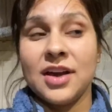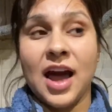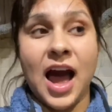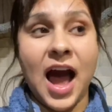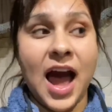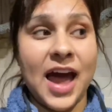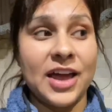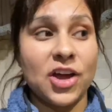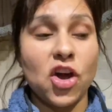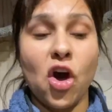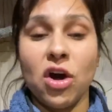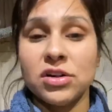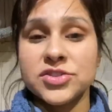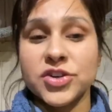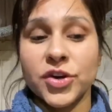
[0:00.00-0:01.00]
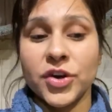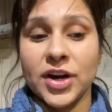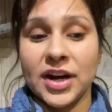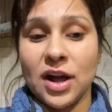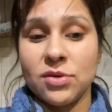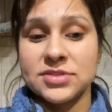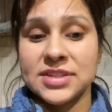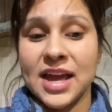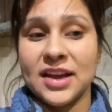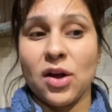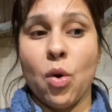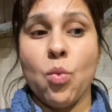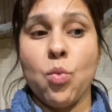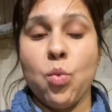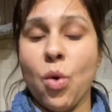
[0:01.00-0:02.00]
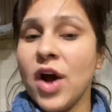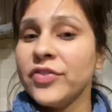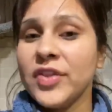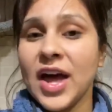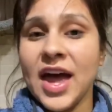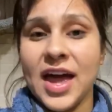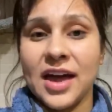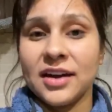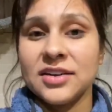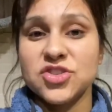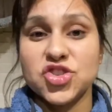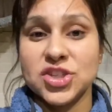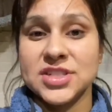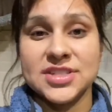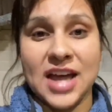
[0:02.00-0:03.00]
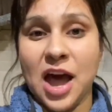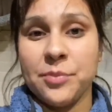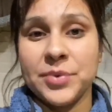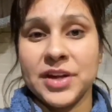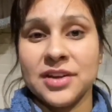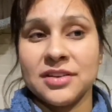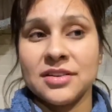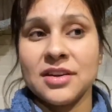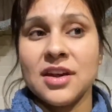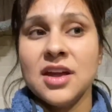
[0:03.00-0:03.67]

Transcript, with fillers: I called her and I was like, what the heck just happened?